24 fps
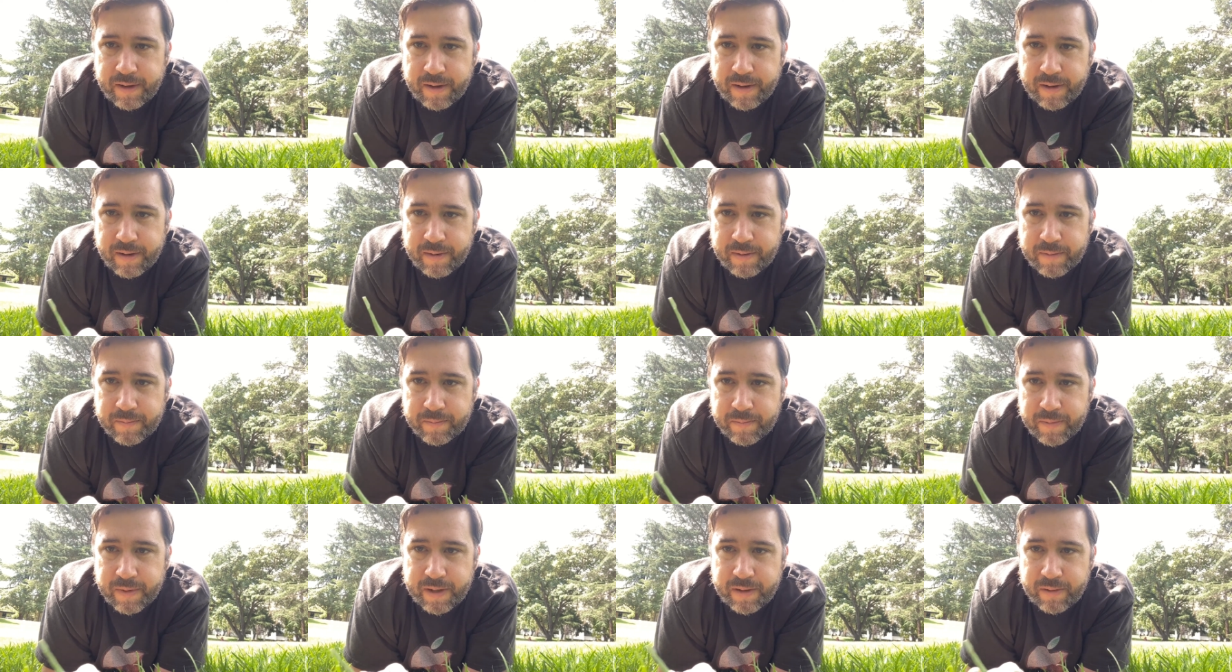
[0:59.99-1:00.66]

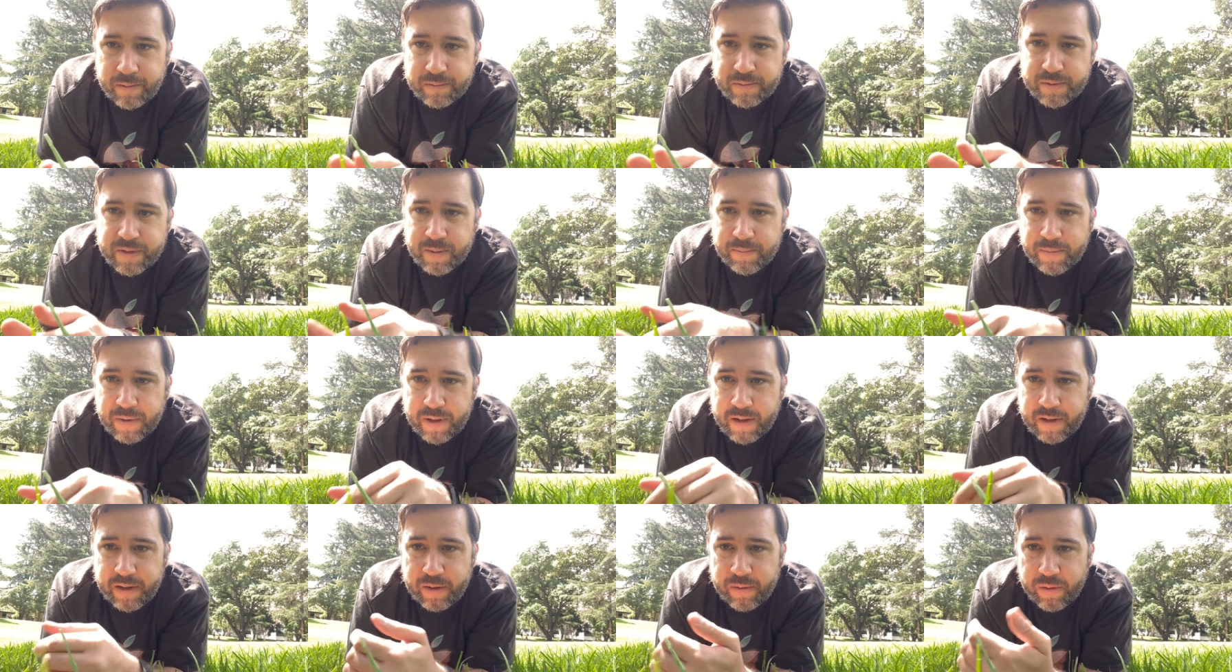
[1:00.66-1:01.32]
I don't
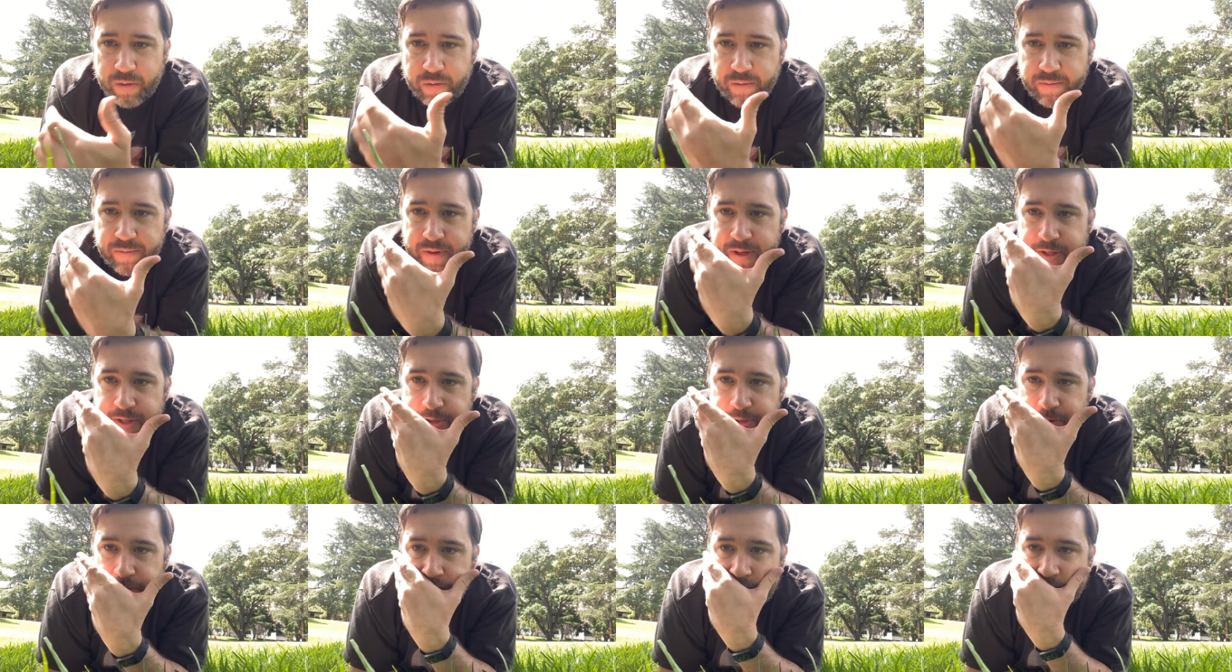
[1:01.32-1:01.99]
typically grow
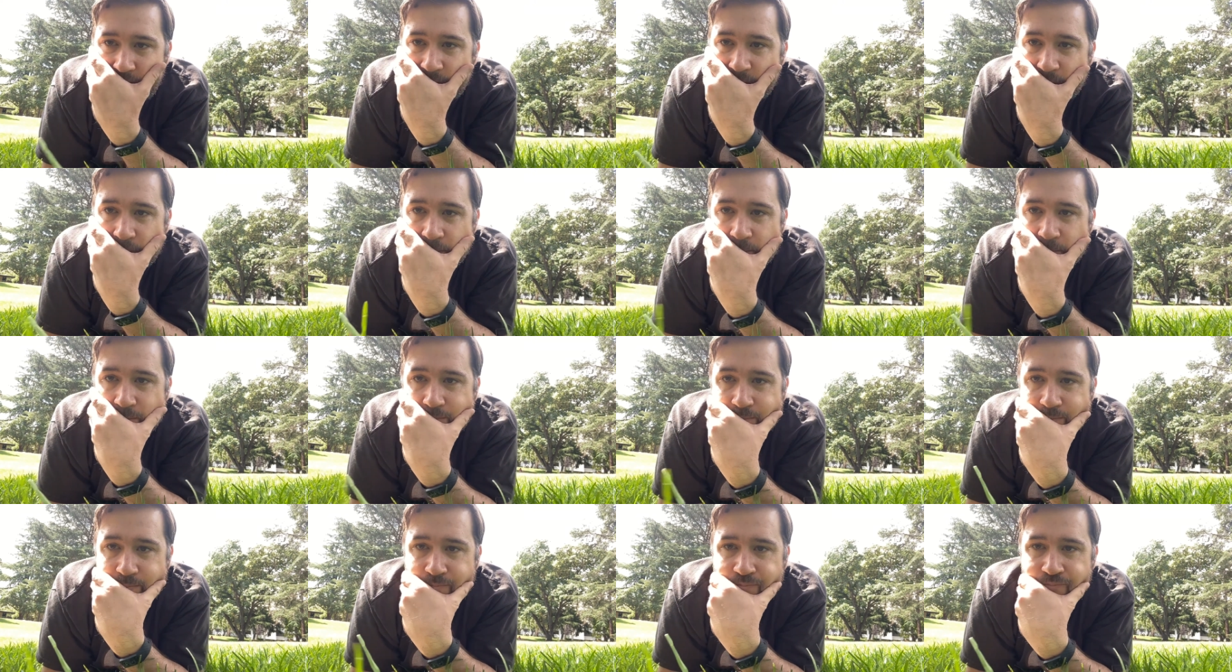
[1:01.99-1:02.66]
facial hair.
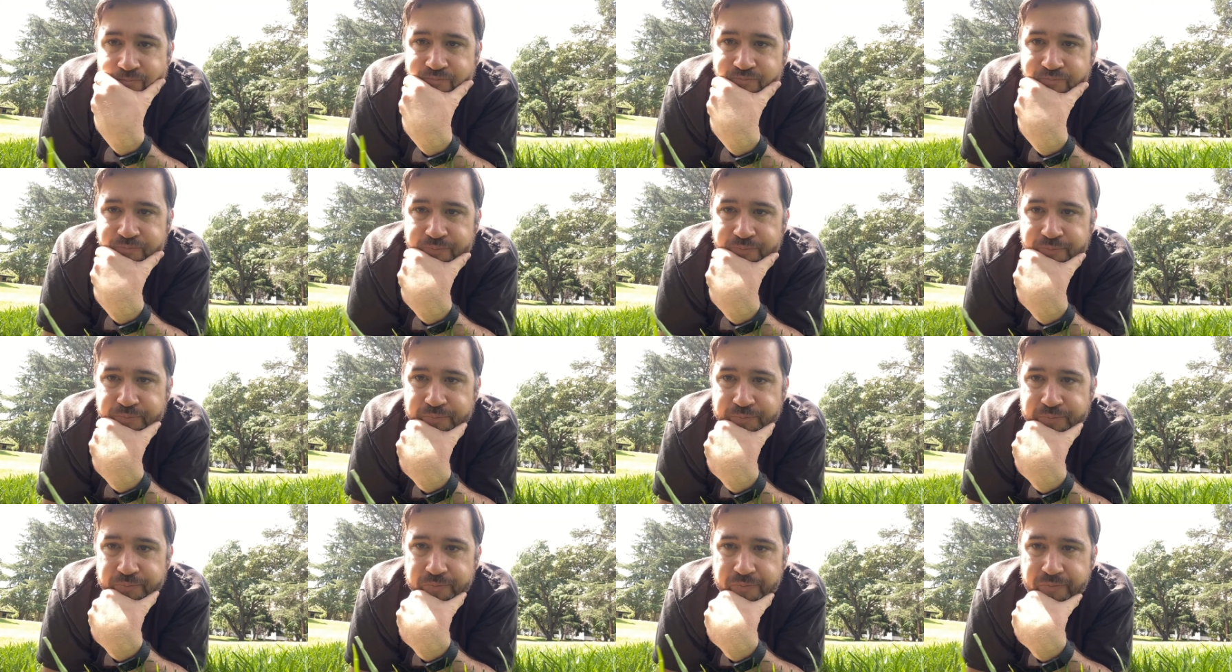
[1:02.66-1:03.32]

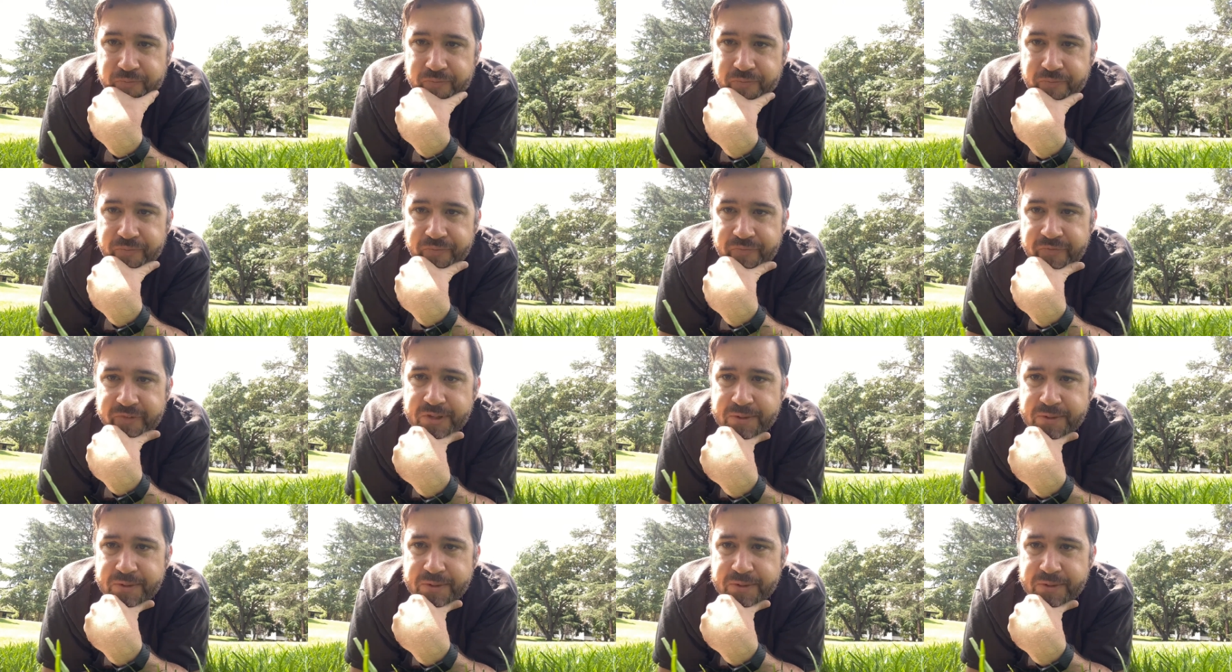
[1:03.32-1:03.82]
It's